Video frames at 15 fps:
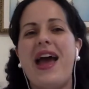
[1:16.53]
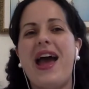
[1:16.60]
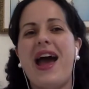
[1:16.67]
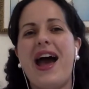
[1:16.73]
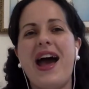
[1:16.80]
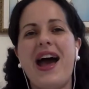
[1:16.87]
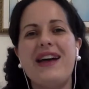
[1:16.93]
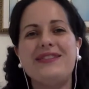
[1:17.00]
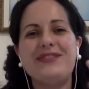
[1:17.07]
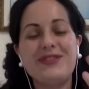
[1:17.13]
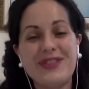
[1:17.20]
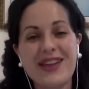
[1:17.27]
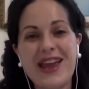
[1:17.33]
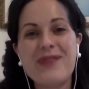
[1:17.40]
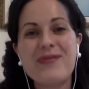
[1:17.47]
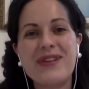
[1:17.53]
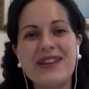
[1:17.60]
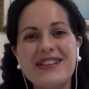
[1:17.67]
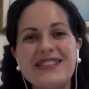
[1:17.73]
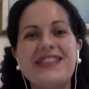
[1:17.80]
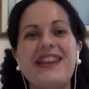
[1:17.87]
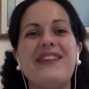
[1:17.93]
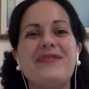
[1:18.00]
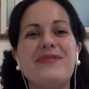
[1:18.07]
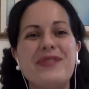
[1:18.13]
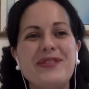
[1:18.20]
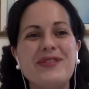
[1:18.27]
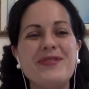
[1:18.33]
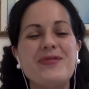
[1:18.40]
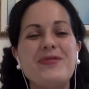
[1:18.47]
And today I want to share
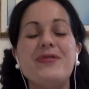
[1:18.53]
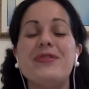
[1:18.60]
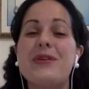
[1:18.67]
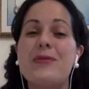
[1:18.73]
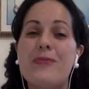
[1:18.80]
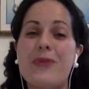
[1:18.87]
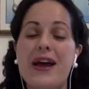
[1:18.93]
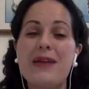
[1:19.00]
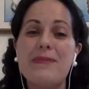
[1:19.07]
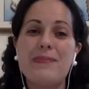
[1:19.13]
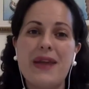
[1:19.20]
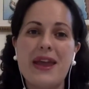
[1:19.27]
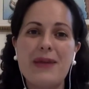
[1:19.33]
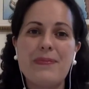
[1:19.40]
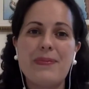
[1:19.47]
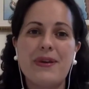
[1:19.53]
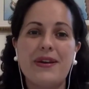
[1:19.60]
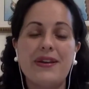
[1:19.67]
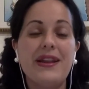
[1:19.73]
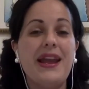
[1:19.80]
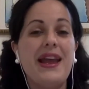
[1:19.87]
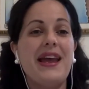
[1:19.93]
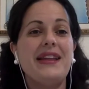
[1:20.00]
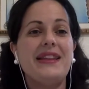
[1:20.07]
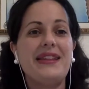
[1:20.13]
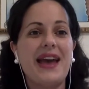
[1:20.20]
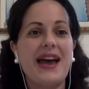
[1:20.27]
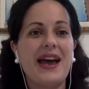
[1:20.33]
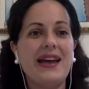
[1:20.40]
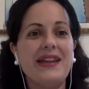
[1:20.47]
with you the white paper
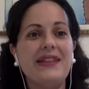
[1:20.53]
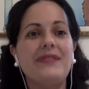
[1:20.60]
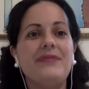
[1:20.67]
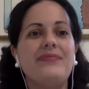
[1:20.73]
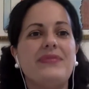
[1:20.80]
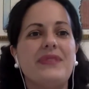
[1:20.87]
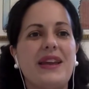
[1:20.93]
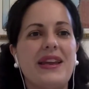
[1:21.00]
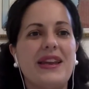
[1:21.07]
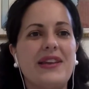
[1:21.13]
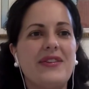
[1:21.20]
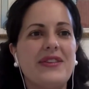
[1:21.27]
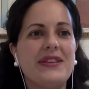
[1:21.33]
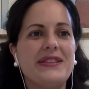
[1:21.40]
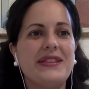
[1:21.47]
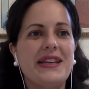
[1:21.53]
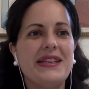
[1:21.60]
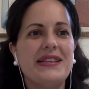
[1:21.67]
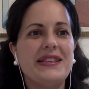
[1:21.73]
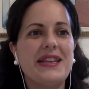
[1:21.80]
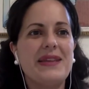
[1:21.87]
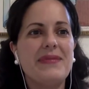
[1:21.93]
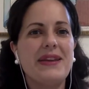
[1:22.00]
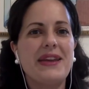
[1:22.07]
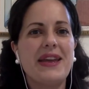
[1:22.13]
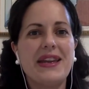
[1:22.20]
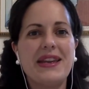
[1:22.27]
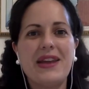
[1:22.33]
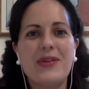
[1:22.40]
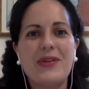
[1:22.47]
that, and I'm going to say his name
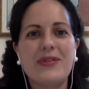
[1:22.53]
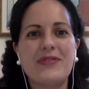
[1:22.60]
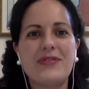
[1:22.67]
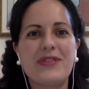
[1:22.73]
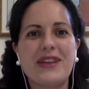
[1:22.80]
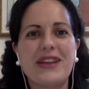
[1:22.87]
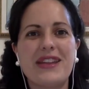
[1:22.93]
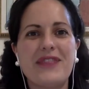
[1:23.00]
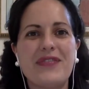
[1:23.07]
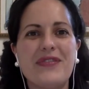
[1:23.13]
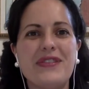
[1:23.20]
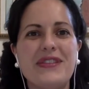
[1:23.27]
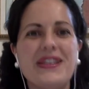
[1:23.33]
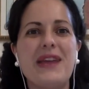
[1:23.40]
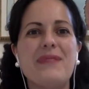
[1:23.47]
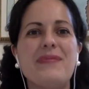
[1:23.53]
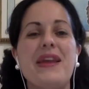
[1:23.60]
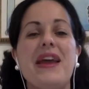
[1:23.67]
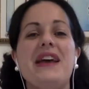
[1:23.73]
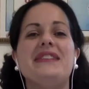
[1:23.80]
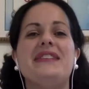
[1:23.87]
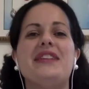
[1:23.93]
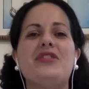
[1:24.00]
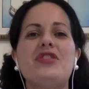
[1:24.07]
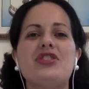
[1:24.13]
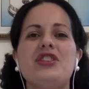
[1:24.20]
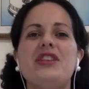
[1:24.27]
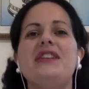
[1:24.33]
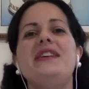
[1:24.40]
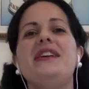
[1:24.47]
again, I always forget the first name,
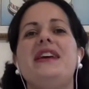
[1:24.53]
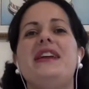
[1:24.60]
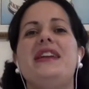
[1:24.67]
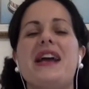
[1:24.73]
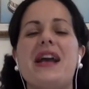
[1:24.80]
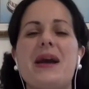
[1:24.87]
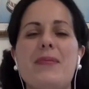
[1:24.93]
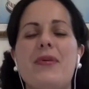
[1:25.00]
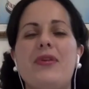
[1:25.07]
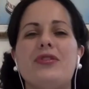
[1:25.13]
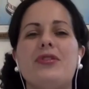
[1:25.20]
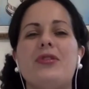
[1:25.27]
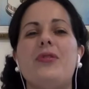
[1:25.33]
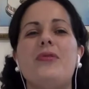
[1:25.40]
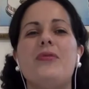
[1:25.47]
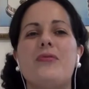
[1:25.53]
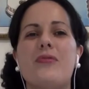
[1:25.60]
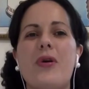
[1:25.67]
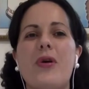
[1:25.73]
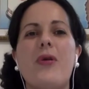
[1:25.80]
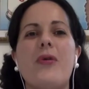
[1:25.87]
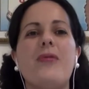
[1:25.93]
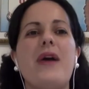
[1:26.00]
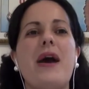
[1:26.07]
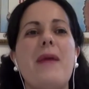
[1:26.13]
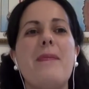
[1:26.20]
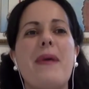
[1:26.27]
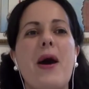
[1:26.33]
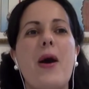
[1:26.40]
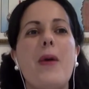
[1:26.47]
Satoshi Nakamoto wrote
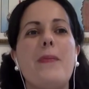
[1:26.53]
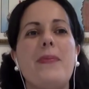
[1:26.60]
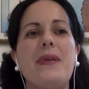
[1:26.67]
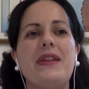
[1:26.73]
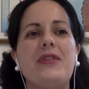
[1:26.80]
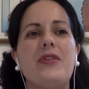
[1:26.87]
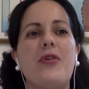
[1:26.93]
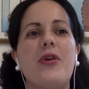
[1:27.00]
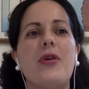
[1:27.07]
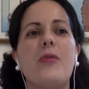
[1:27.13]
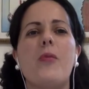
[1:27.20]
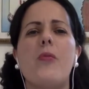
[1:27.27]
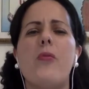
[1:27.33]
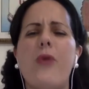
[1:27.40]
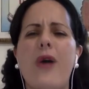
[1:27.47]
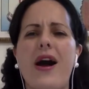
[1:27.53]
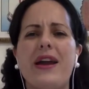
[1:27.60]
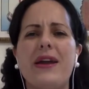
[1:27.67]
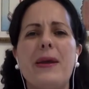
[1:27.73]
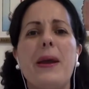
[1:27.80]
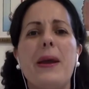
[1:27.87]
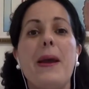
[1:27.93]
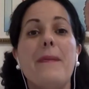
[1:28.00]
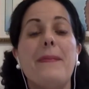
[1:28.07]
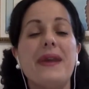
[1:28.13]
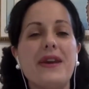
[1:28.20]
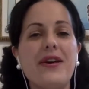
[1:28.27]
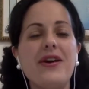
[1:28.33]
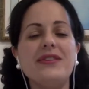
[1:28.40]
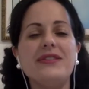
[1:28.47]
about Bitcoin. Why?
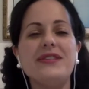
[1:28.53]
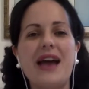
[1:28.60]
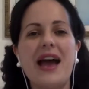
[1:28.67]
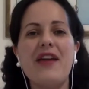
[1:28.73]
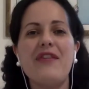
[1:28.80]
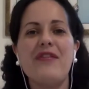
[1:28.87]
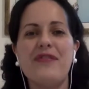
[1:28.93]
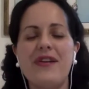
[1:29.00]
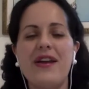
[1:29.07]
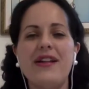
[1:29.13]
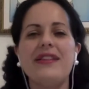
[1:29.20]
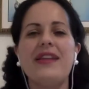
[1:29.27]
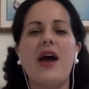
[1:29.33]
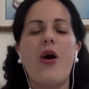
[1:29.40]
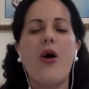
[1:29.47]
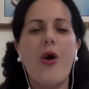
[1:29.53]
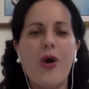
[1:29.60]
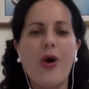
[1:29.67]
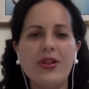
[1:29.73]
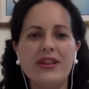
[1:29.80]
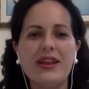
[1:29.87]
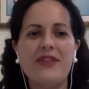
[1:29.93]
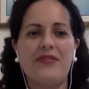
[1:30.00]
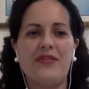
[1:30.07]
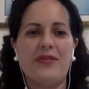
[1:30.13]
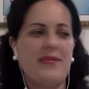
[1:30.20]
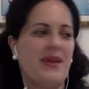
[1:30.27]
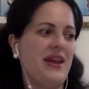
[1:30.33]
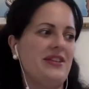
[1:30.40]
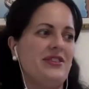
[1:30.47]
Because I felt that all the
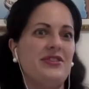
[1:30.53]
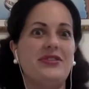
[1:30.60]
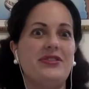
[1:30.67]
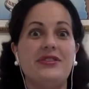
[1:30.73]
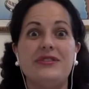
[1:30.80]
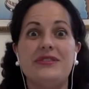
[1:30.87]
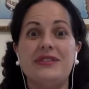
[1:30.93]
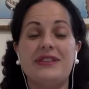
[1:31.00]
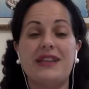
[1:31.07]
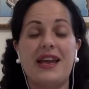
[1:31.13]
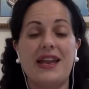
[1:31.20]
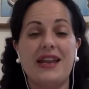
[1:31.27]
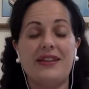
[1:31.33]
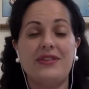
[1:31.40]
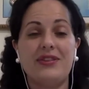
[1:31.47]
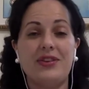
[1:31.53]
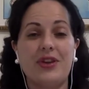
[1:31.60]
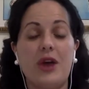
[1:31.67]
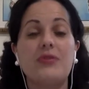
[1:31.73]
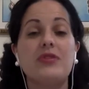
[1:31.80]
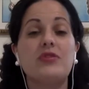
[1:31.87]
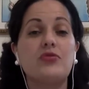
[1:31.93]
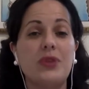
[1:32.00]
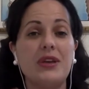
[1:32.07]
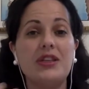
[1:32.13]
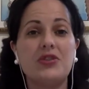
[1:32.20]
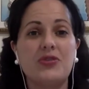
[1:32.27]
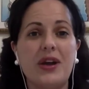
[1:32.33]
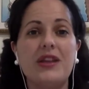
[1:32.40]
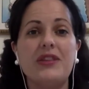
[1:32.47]
information that, you know, I was really
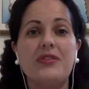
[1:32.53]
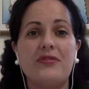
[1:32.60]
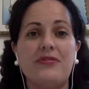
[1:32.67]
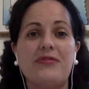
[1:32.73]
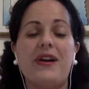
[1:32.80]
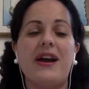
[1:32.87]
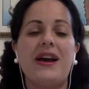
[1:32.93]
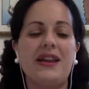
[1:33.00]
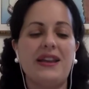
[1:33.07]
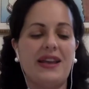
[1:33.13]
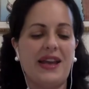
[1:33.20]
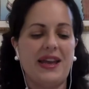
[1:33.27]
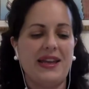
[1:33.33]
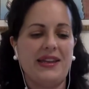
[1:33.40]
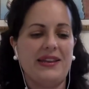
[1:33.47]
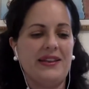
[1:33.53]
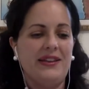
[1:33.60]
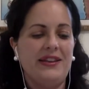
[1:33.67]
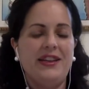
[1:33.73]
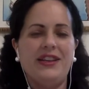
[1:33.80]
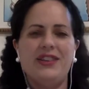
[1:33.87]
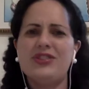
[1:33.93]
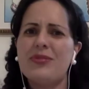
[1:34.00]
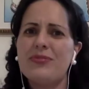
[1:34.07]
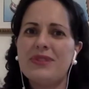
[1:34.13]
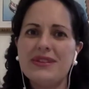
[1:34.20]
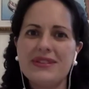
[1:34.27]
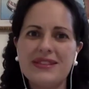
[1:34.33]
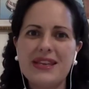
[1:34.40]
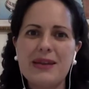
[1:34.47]
trying to find like
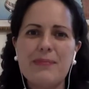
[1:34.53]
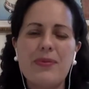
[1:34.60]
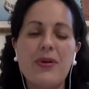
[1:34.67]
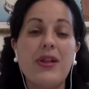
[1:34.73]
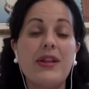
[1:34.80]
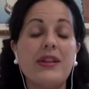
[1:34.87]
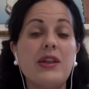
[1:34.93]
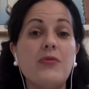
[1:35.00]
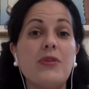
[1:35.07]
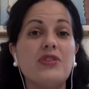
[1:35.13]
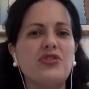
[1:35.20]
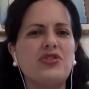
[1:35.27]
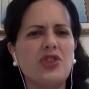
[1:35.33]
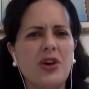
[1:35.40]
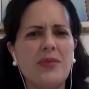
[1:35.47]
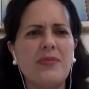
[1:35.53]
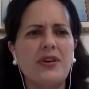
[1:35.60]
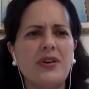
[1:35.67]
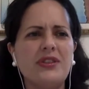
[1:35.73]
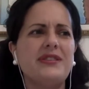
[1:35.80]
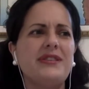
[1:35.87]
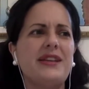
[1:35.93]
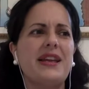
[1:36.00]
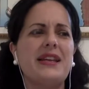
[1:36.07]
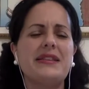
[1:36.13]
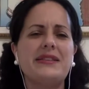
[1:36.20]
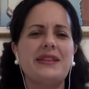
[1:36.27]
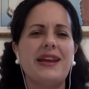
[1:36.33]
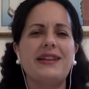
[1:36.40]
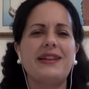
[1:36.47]
something simple, and there was so much that I
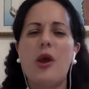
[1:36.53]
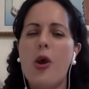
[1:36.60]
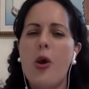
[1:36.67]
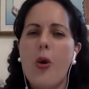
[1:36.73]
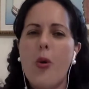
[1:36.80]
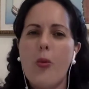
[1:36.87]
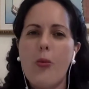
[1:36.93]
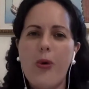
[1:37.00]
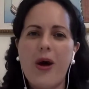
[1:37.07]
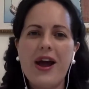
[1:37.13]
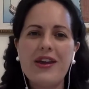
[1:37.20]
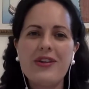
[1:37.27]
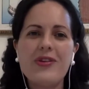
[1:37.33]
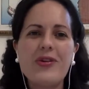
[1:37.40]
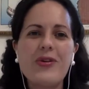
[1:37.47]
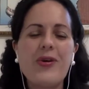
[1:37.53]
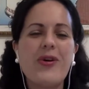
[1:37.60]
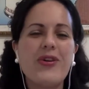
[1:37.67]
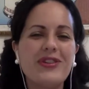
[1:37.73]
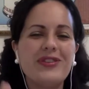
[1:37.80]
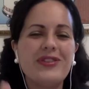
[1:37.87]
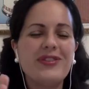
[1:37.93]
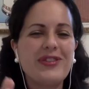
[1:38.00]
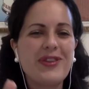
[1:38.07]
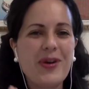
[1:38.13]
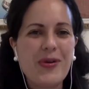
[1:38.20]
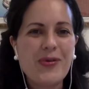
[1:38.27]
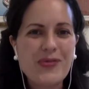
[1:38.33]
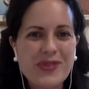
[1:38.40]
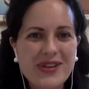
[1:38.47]
said, why not going to the
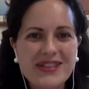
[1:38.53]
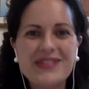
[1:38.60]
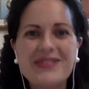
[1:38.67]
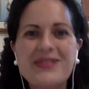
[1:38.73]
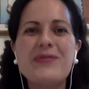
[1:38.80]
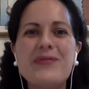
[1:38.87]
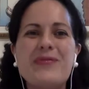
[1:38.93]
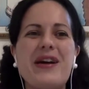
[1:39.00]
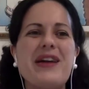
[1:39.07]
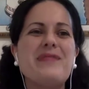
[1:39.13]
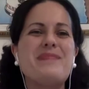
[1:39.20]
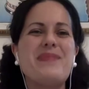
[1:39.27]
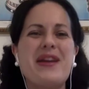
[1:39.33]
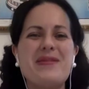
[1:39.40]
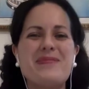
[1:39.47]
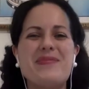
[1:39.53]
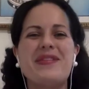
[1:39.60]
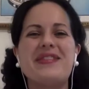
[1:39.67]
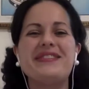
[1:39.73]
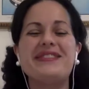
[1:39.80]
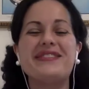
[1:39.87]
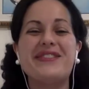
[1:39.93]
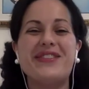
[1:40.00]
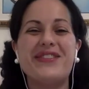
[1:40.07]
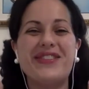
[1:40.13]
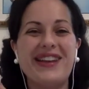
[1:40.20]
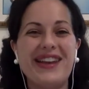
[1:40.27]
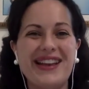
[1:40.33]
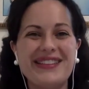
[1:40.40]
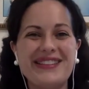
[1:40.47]
original white paper? So
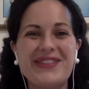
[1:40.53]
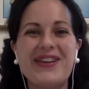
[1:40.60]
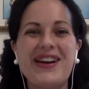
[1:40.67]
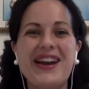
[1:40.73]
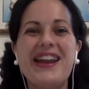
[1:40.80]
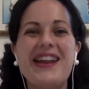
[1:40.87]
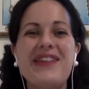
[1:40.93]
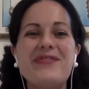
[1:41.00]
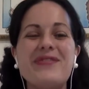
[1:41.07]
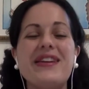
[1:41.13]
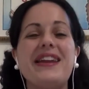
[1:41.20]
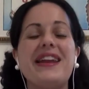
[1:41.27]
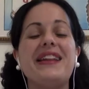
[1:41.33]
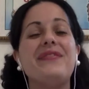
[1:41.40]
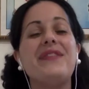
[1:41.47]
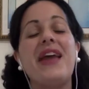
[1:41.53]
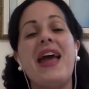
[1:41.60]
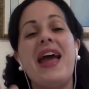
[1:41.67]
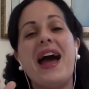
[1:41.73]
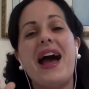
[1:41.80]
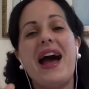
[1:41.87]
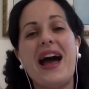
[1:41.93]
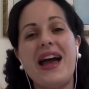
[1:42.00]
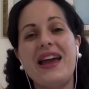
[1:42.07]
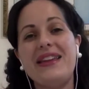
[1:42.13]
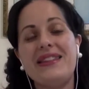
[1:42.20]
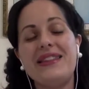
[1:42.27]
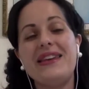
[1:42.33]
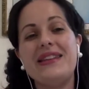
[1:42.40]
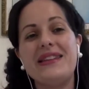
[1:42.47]
let's go ahead and read it. I
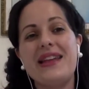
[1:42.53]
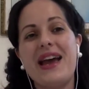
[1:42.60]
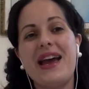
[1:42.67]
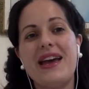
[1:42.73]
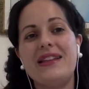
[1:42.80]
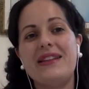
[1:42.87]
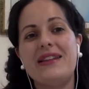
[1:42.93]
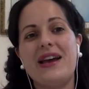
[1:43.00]
think that